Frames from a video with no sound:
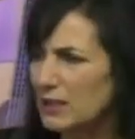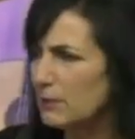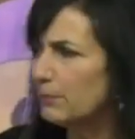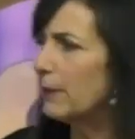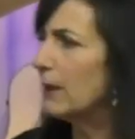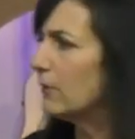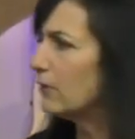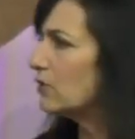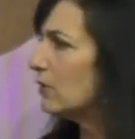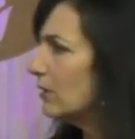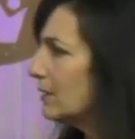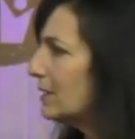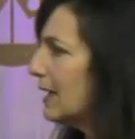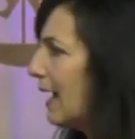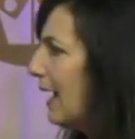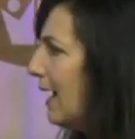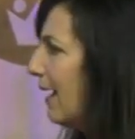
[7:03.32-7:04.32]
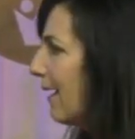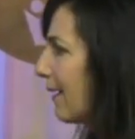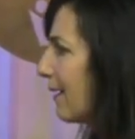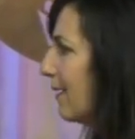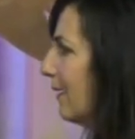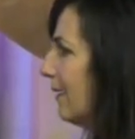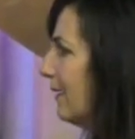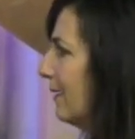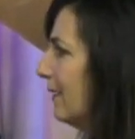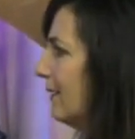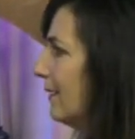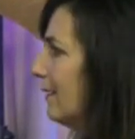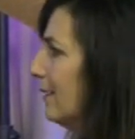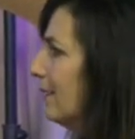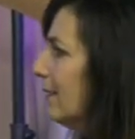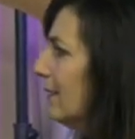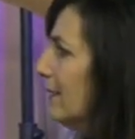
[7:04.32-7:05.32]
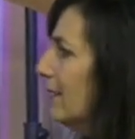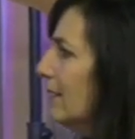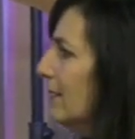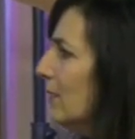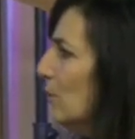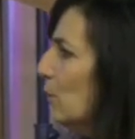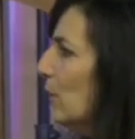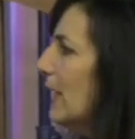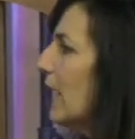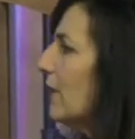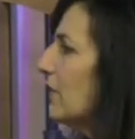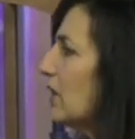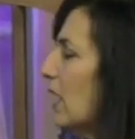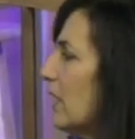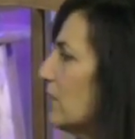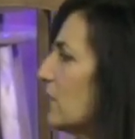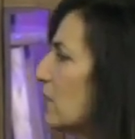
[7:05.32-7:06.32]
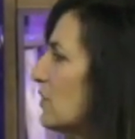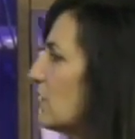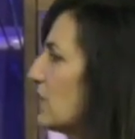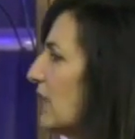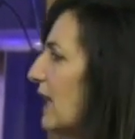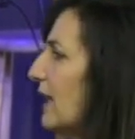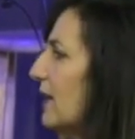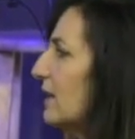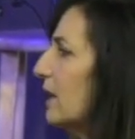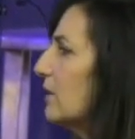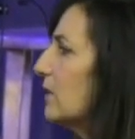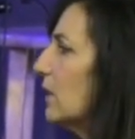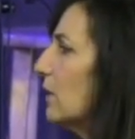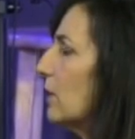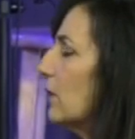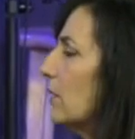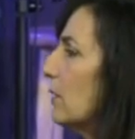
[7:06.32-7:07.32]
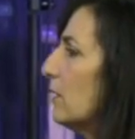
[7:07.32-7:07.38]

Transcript: a spiritual attack. We have to understand that there,